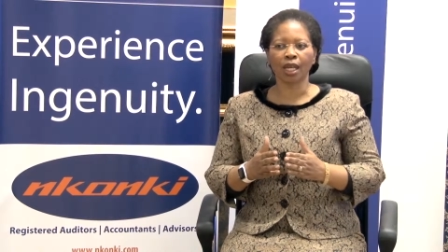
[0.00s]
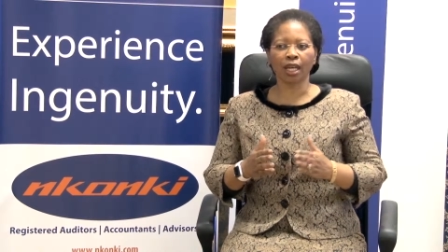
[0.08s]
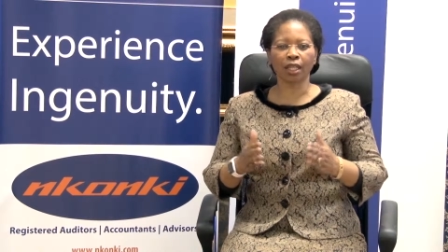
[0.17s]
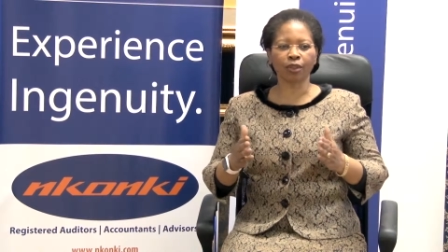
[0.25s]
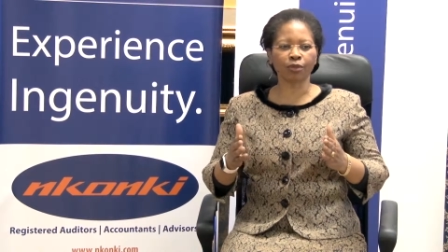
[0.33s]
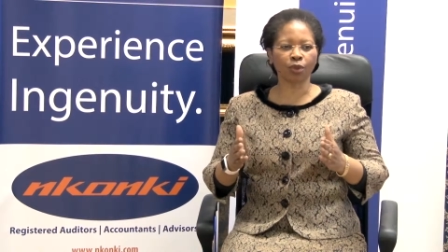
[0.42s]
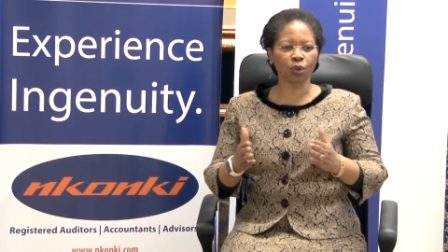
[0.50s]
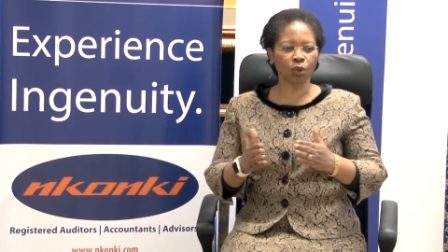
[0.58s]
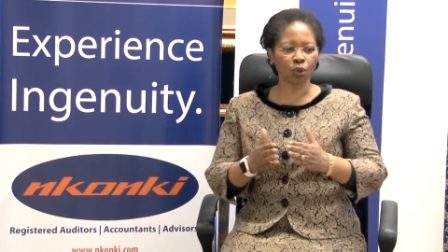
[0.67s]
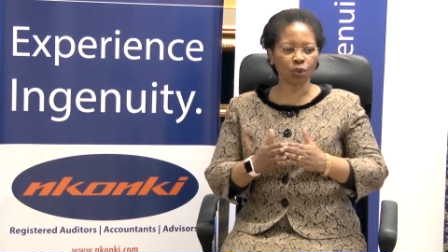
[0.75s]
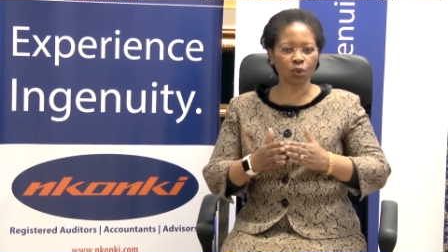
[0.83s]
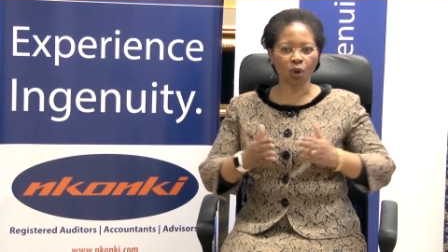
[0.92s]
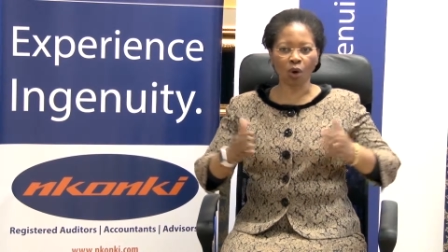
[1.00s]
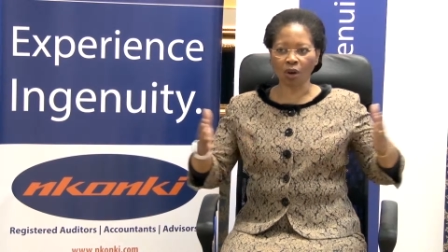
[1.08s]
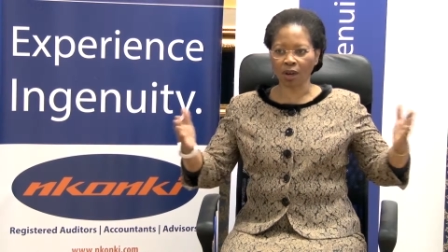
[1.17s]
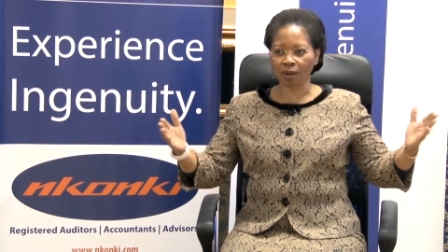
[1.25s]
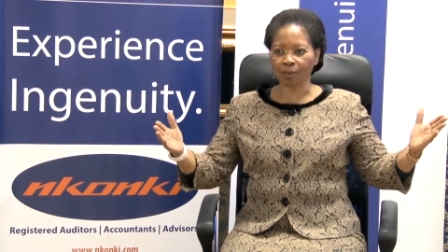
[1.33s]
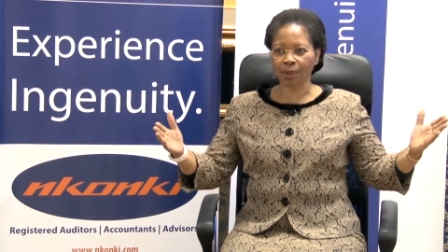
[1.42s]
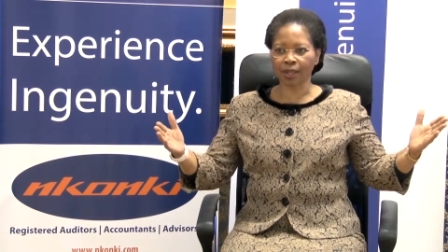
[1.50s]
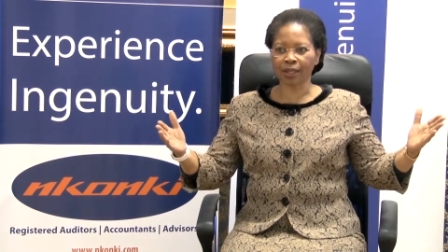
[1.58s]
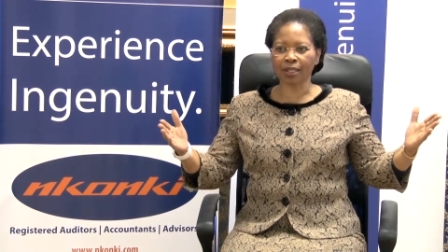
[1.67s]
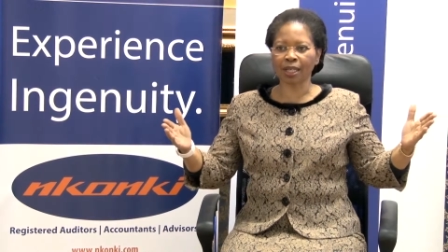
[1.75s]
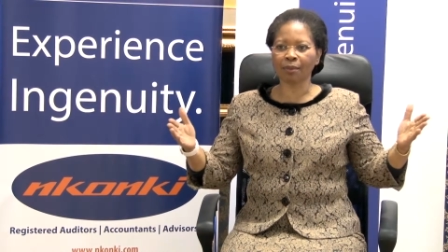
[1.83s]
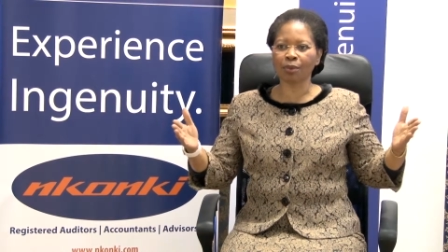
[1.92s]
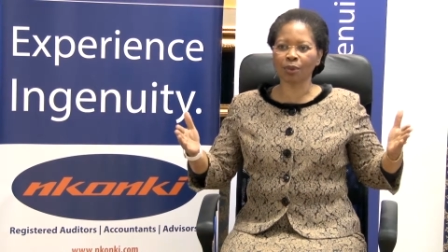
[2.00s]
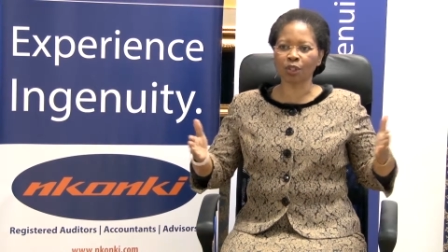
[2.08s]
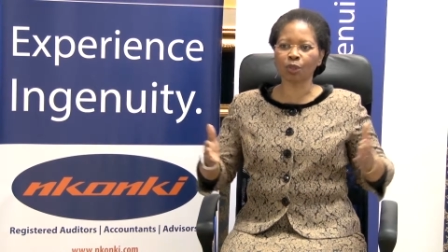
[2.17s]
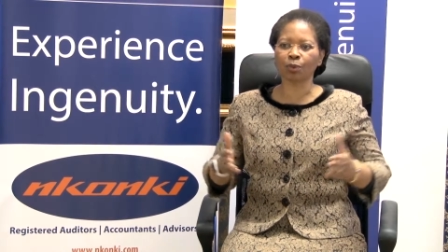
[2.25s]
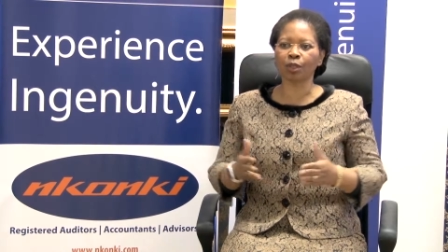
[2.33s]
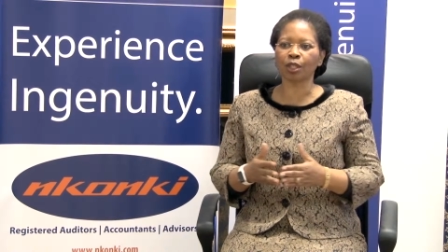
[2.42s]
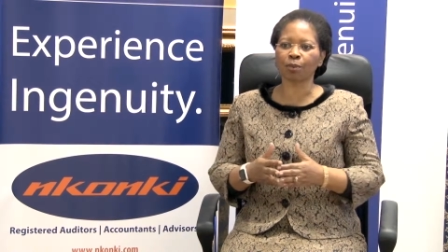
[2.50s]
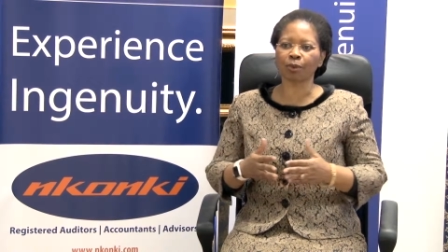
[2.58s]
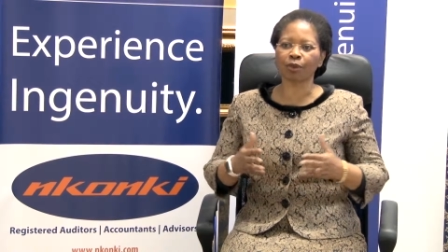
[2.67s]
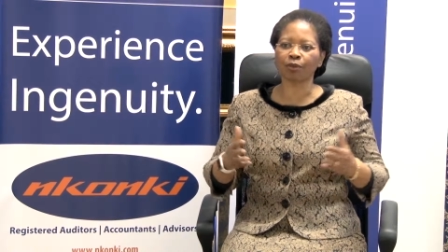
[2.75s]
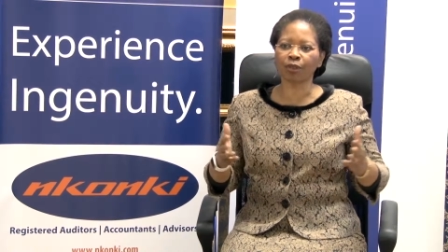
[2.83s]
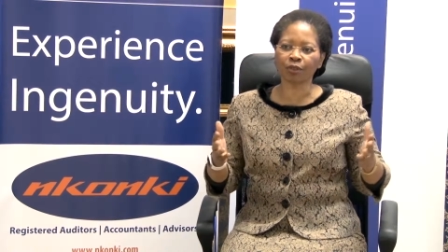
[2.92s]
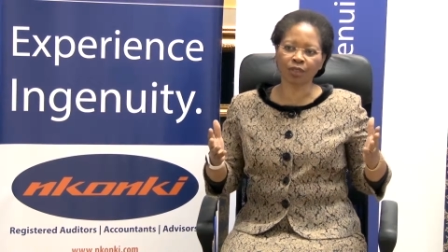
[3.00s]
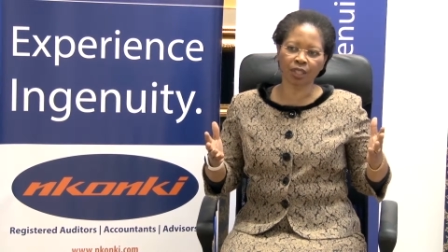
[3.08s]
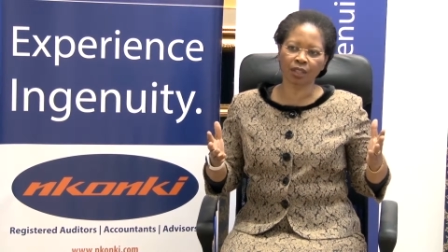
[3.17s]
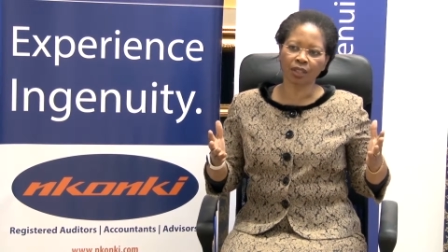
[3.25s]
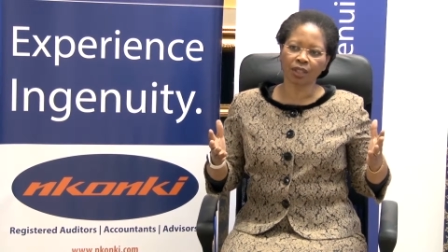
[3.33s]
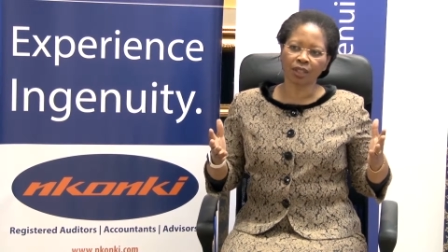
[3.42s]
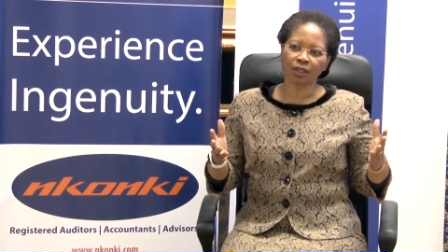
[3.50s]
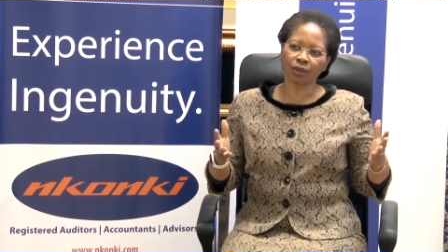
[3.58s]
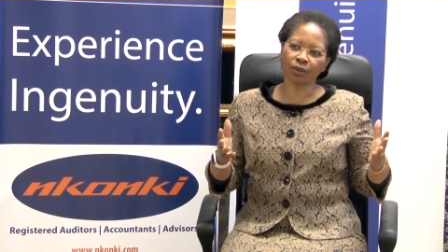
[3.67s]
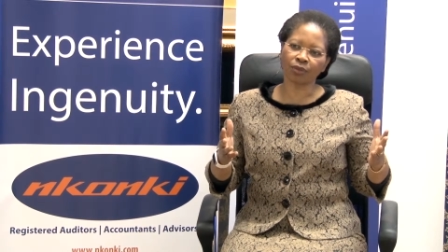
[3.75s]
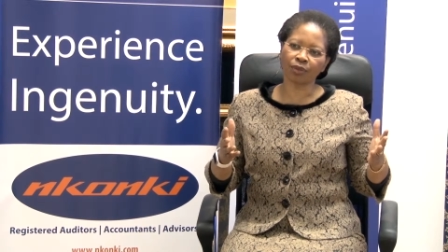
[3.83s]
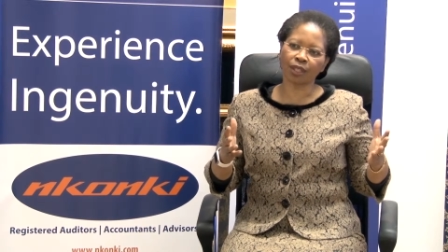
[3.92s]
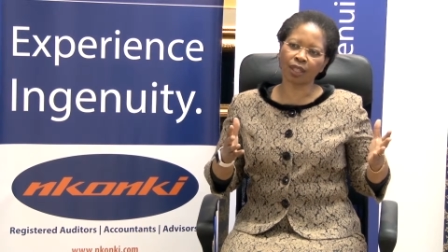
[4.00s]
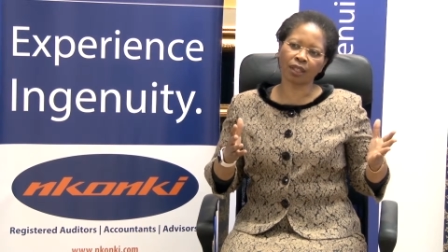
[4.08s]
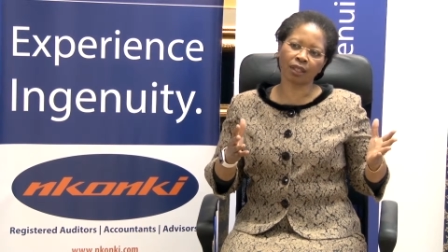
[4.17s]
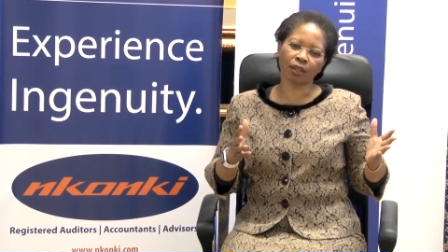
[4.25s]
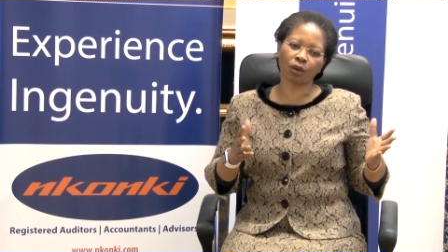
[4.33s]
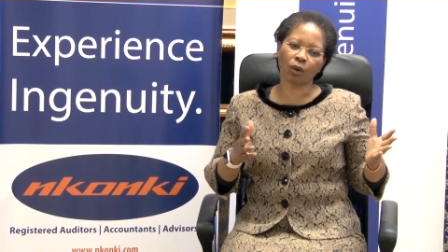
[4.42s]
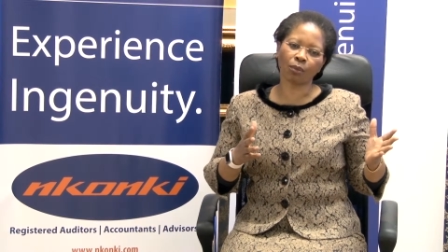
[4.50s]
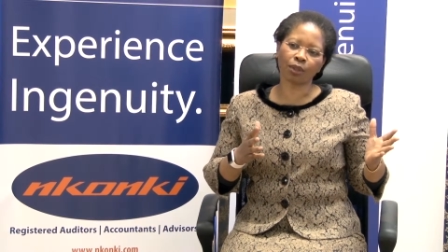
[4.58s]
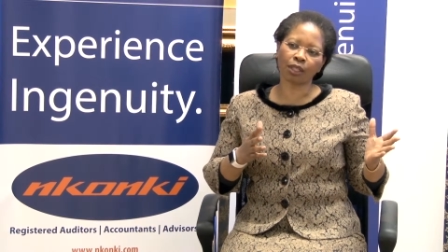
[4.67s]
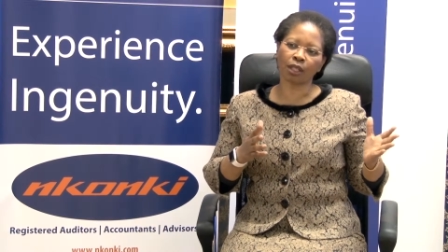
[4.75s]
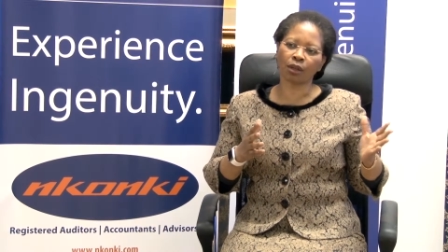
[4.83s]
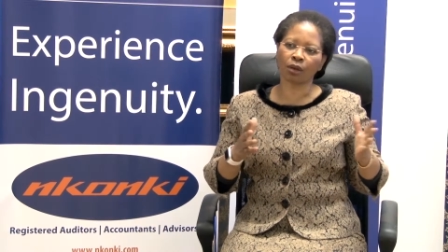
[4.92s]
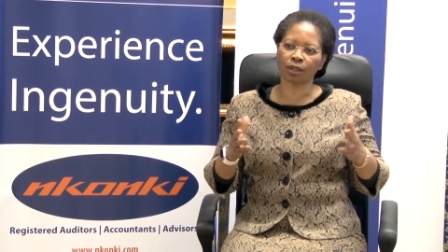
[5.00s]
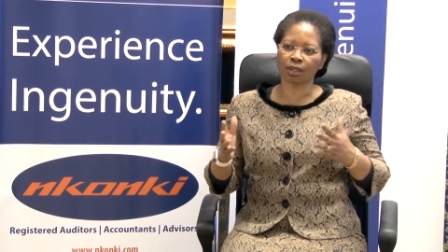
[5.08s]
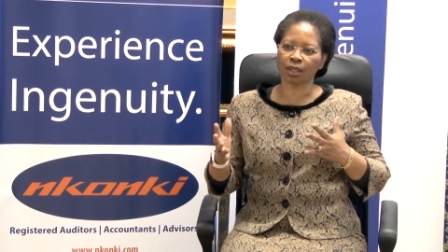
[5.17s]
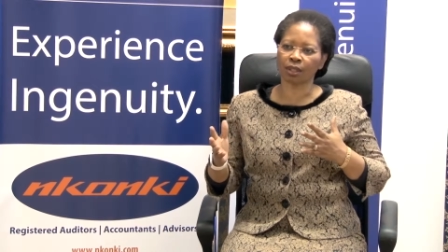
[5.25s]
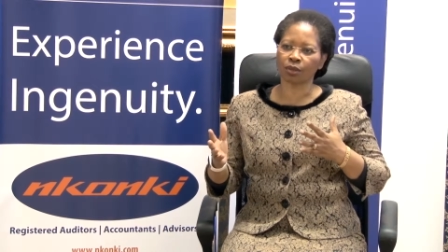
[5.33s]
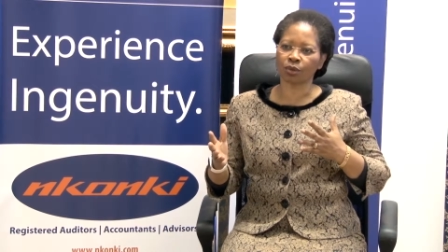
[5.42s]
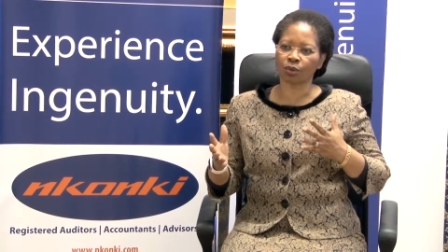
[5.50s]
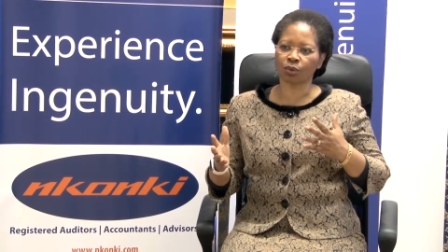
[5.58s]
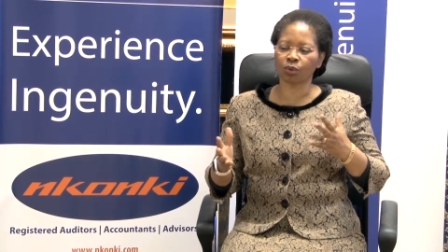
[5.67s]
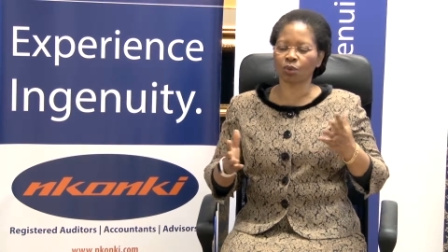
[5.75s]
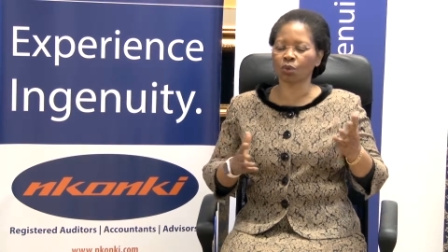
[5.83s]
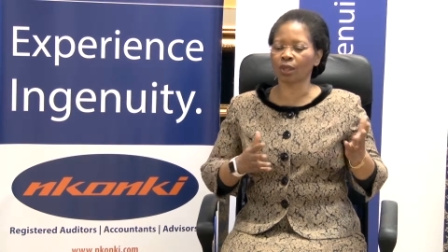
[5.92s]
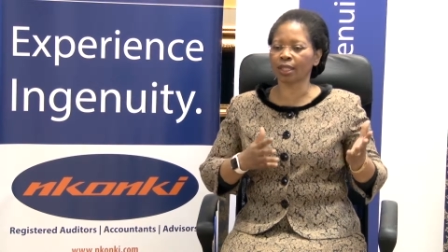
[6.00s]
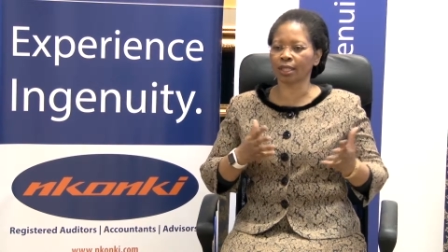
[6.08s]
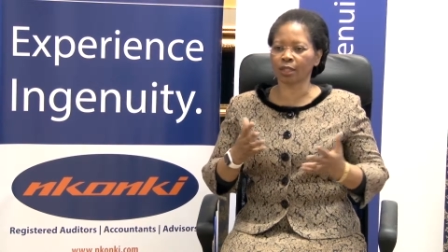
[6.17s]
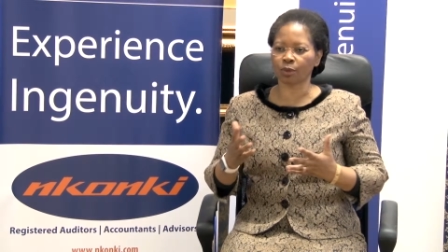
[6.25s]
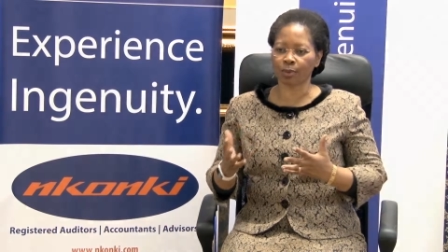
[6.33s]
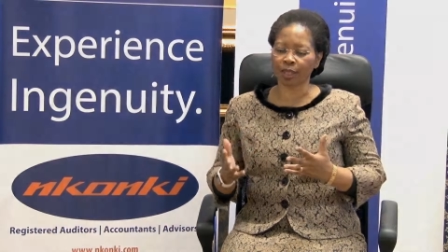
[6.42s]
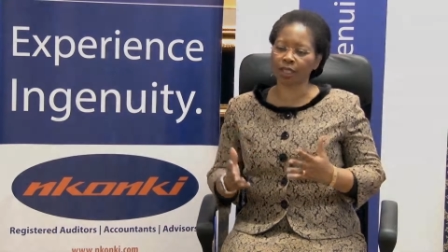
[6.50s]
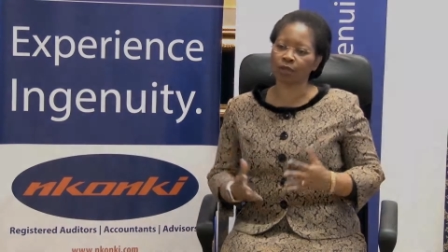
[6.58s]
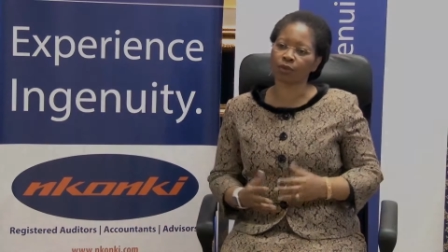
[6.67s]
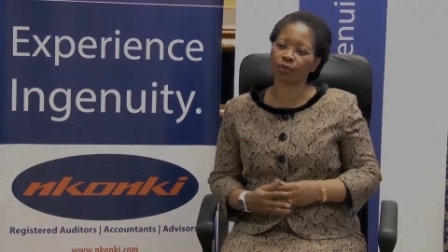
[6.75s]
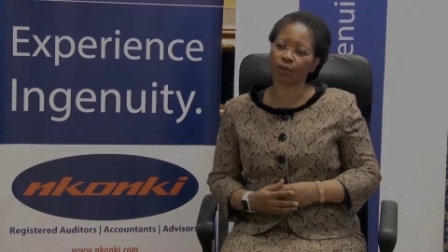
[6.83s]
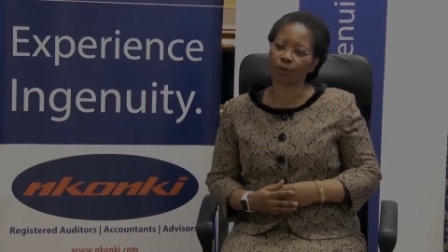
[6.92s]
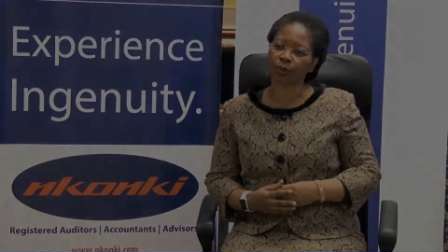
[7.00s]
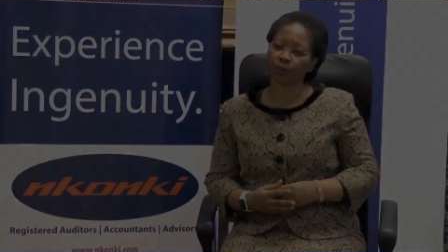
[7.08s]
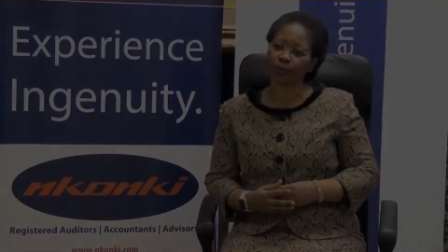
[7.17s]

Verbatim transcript: And if you look through all, by the time you reach principle 50, you've really completely lost as to what is expected of you.